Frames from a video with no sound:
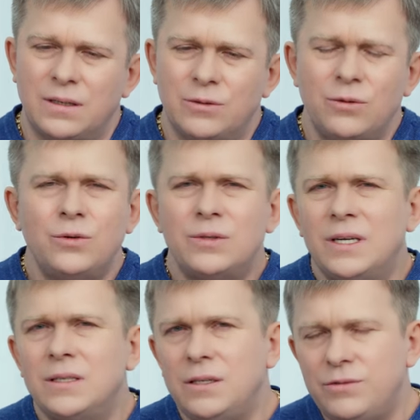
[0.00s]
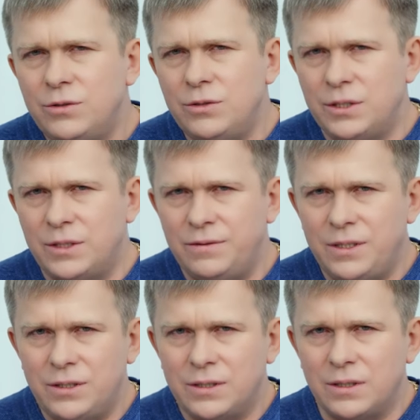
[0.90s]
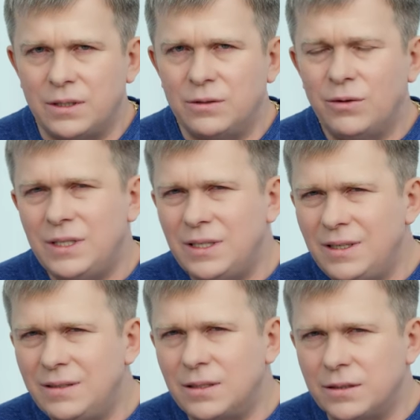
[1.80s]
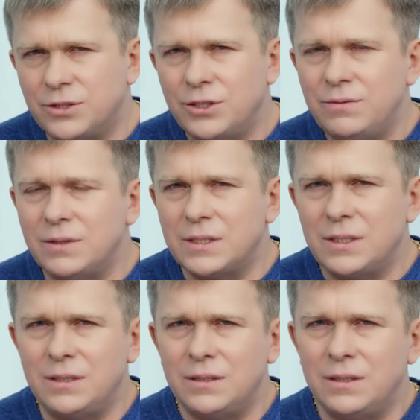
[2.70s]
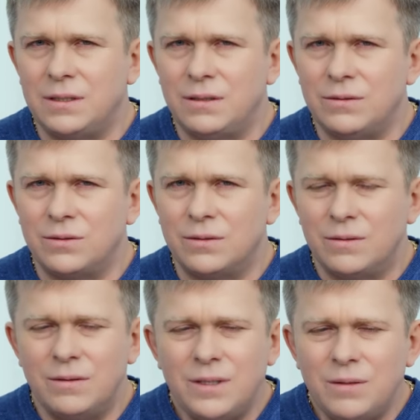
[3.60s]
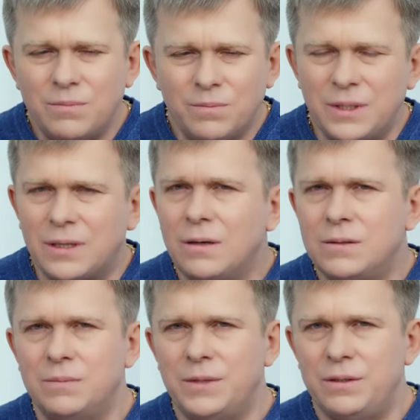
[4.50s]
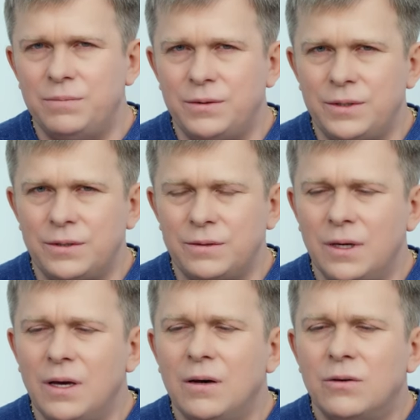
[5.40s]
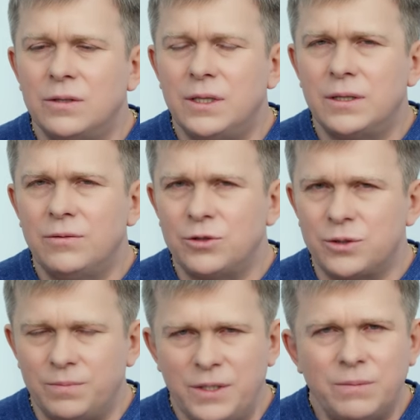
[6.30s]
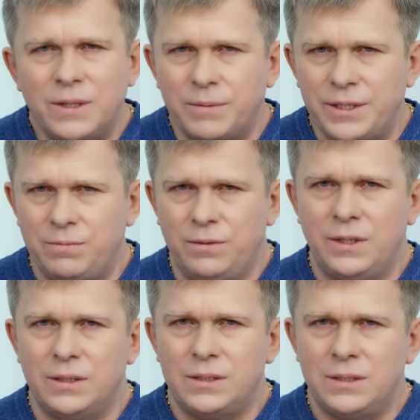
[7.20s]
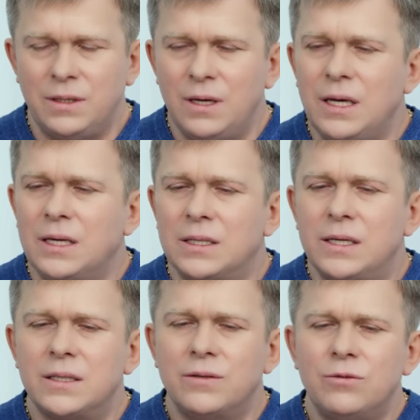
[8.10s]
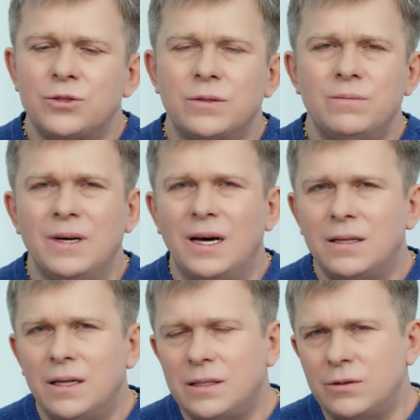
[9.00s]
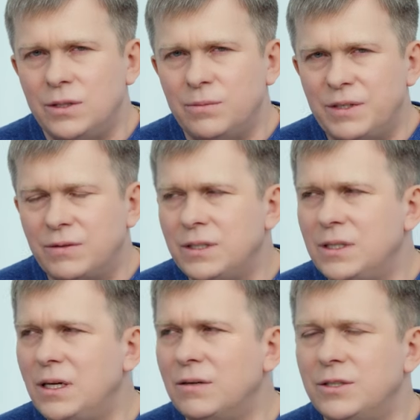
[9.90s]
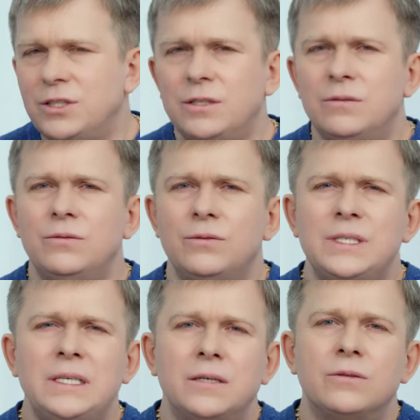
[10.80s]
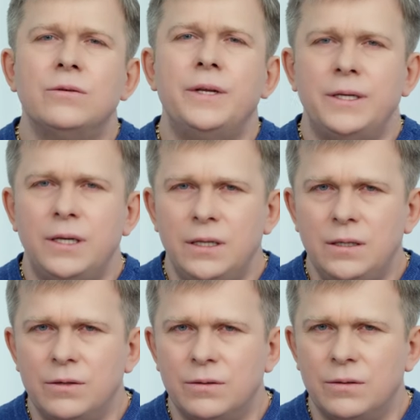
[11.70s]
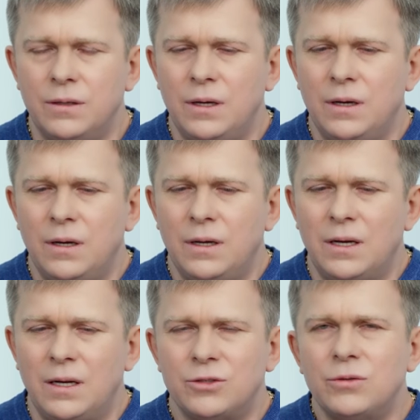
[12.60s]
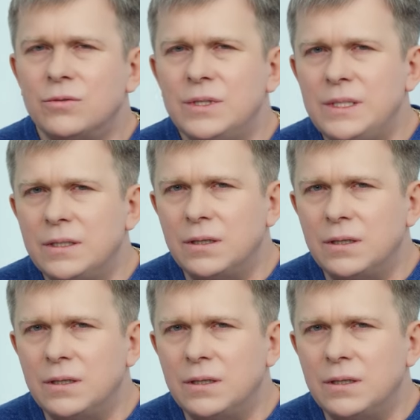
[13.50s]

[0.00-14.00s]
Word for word: everything humane. But they are sly, deceitful, you know, of such a kind, and they try to manipulate. So, in order to eliminate manipulation, in order for AllatRa not to be turned into another sect or religion, and